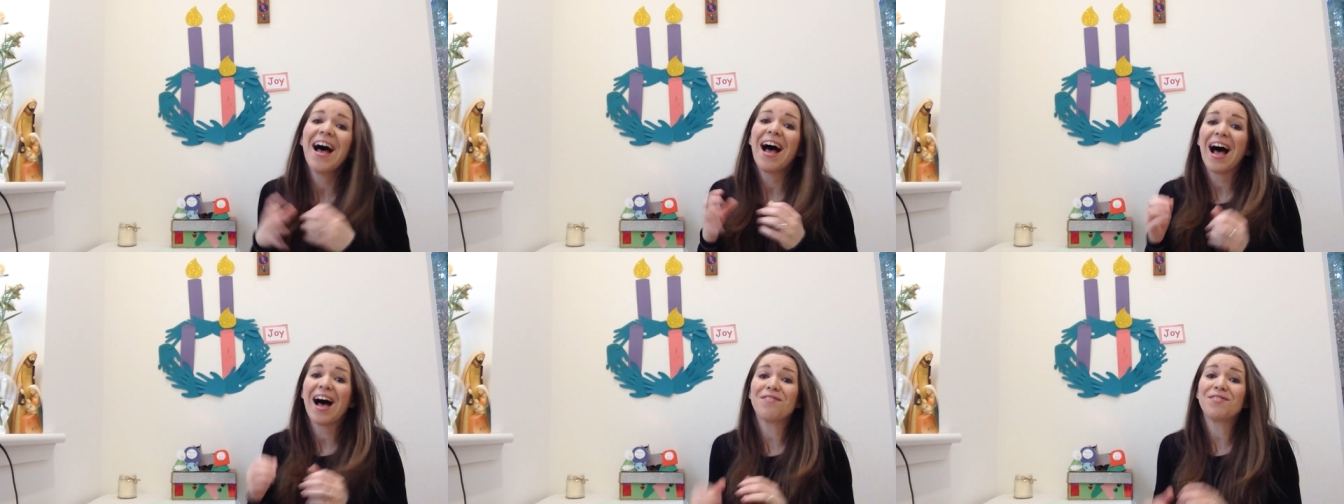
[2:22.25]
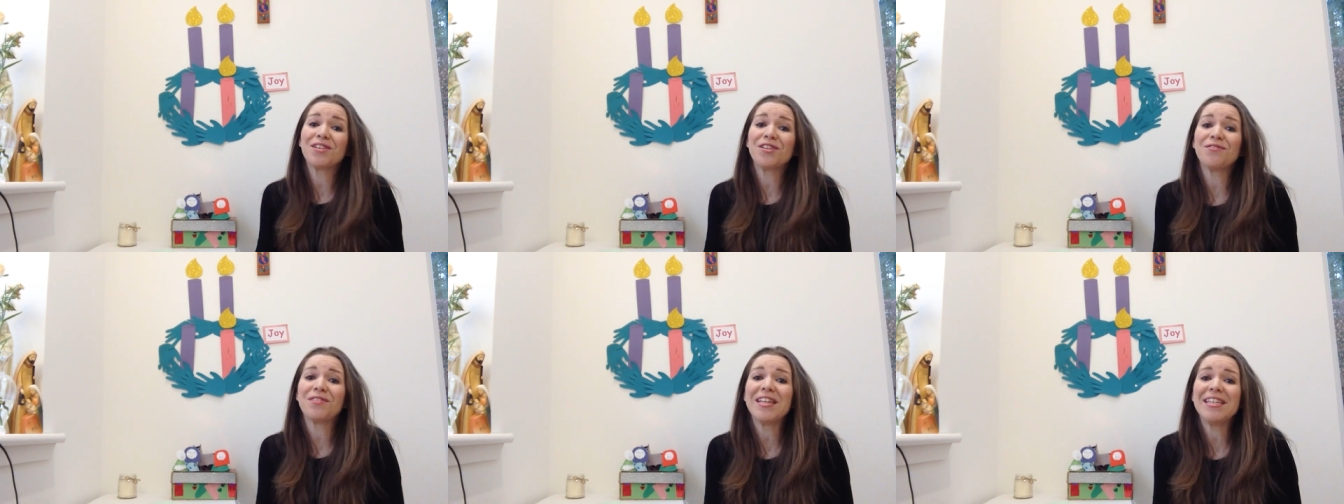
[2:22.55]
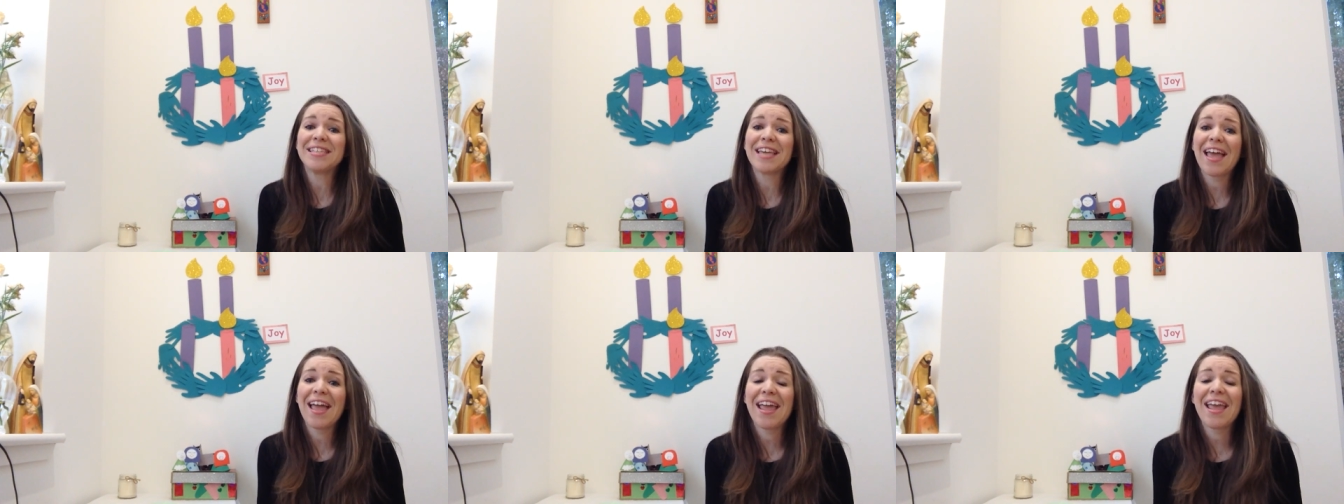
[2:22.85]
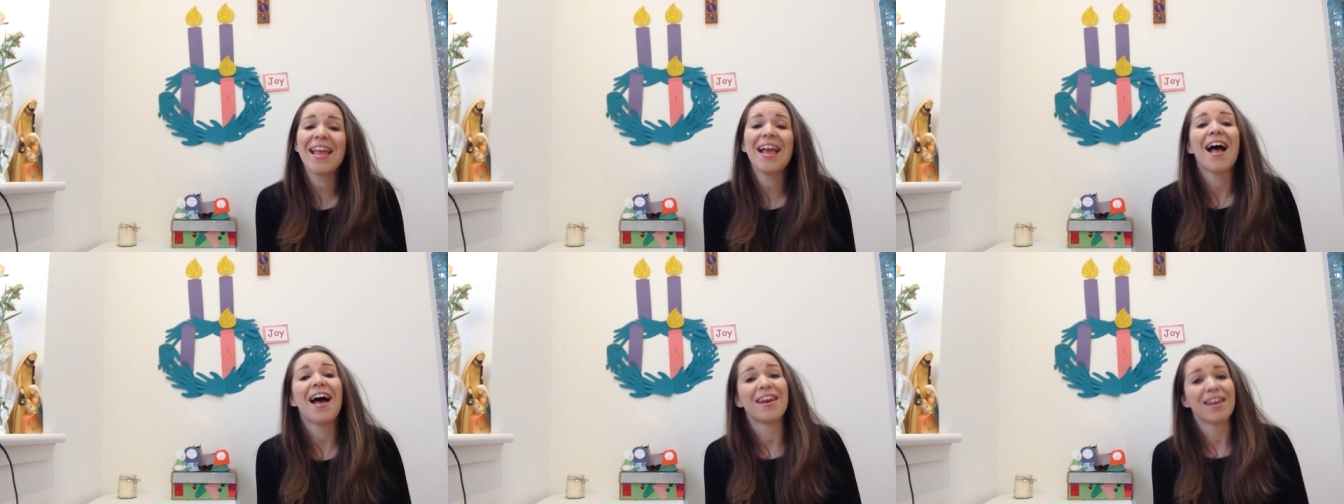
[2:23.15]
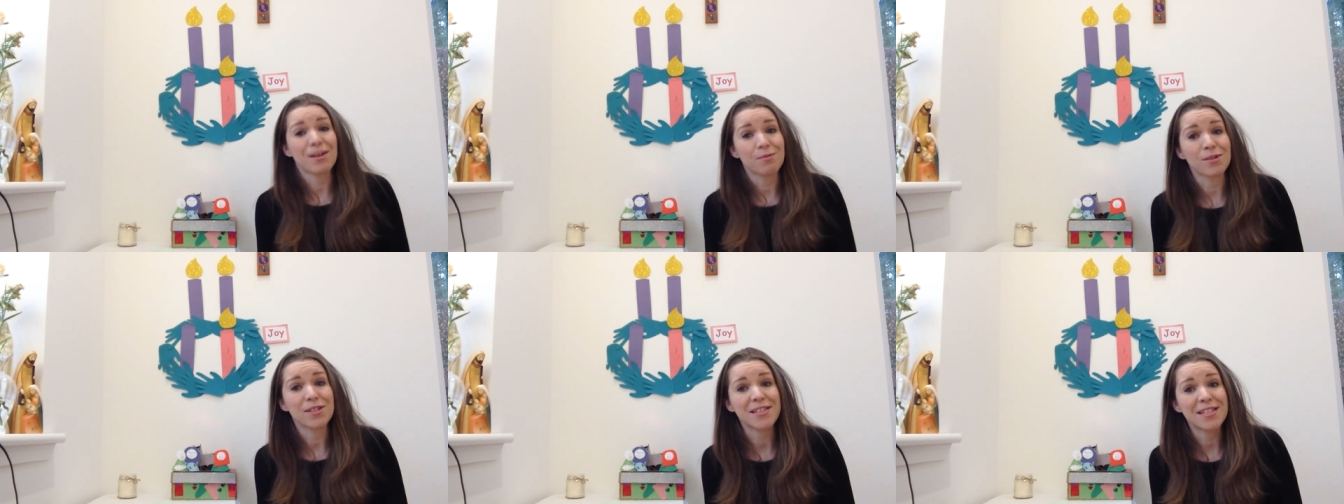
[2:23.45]
Have a lovely day and
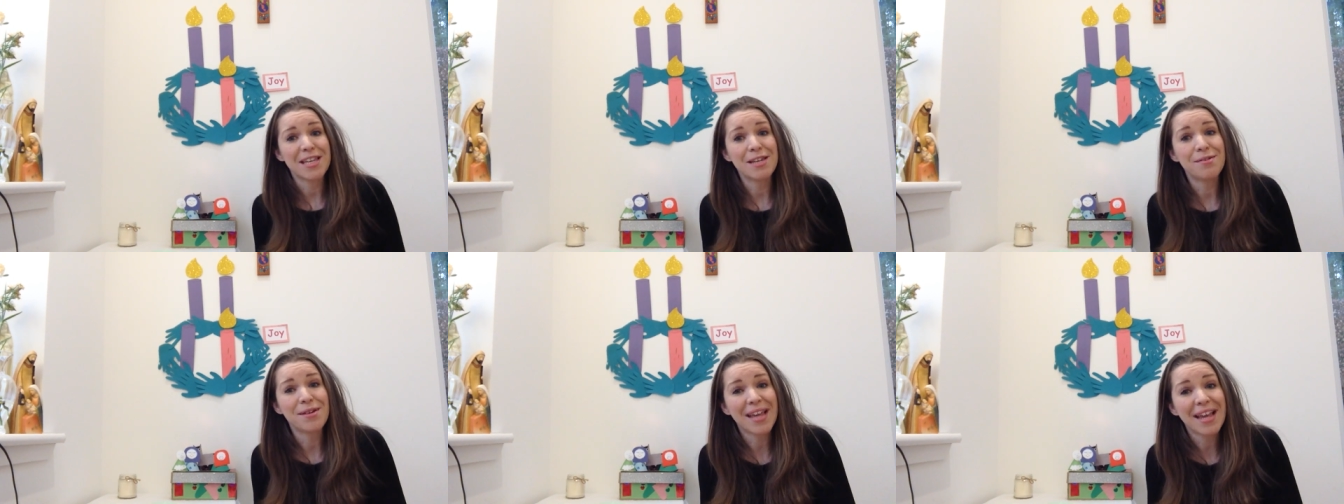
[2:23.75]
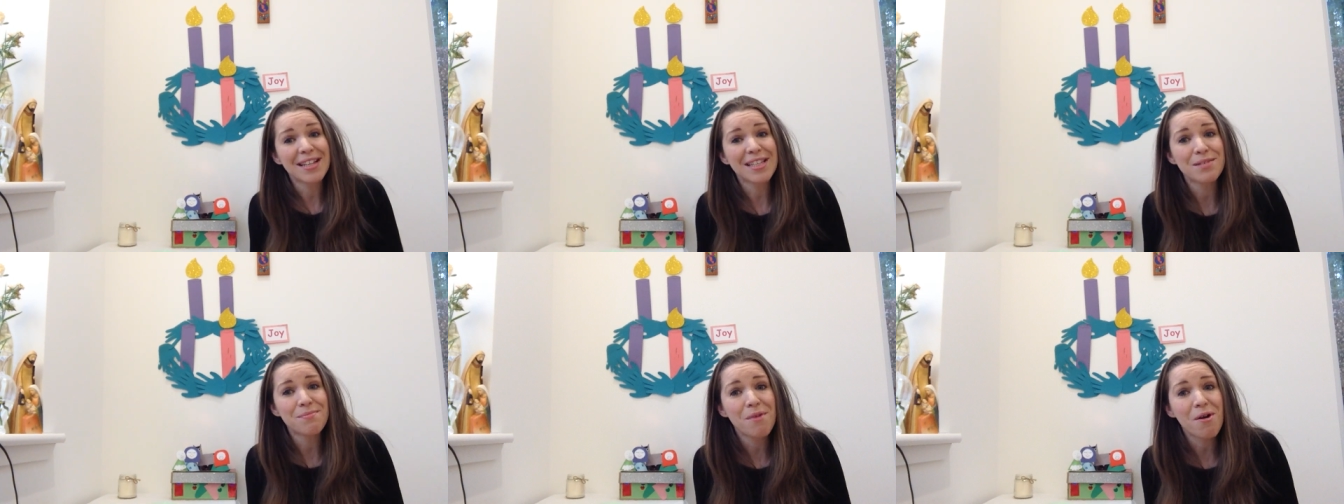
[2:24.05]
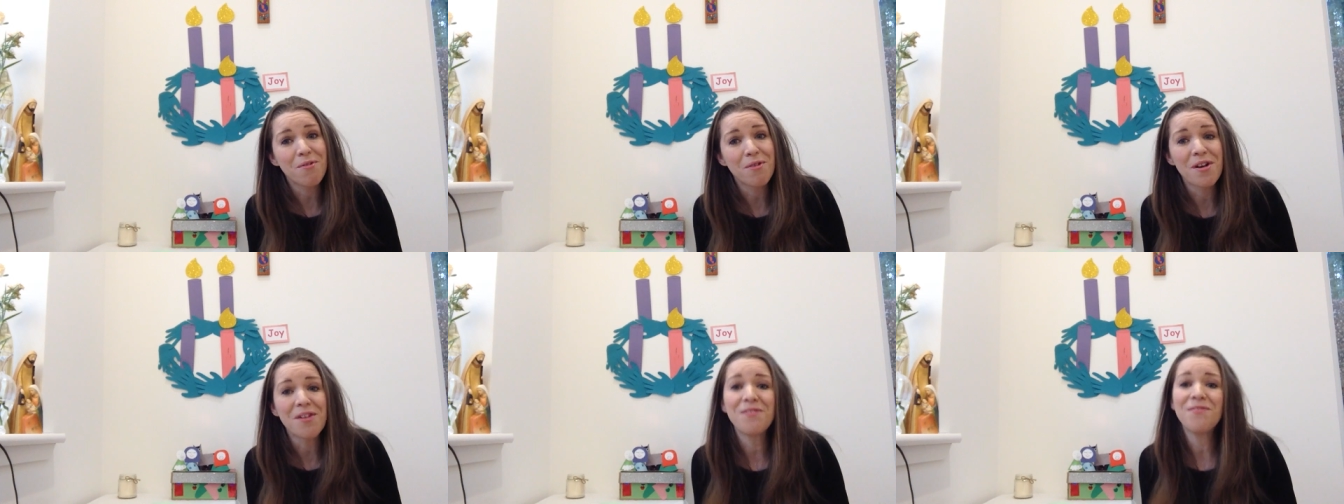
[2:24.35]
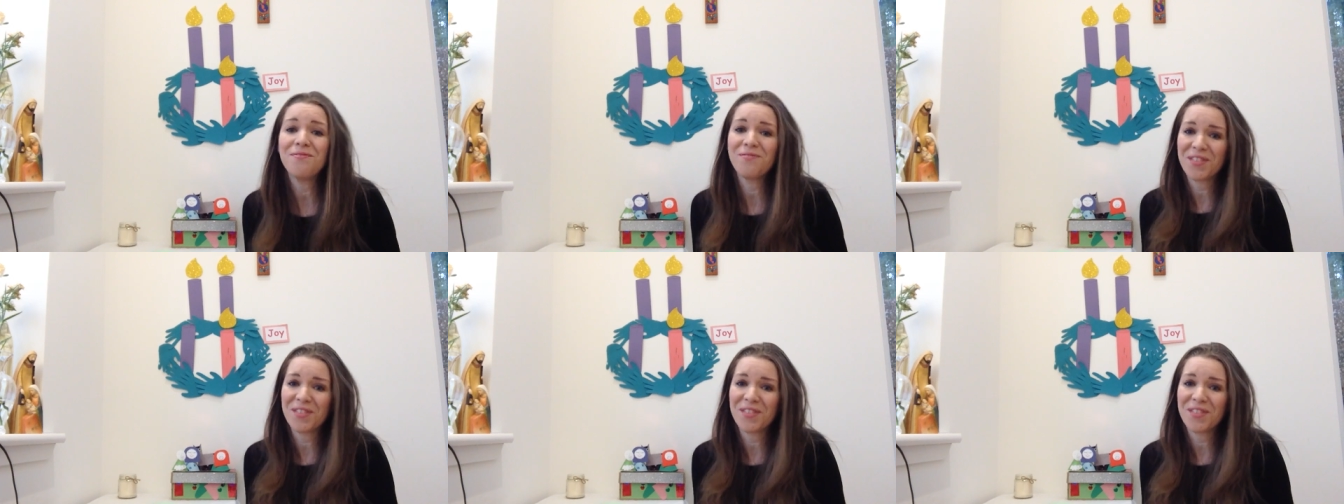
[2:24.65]
I will see you again tomorrow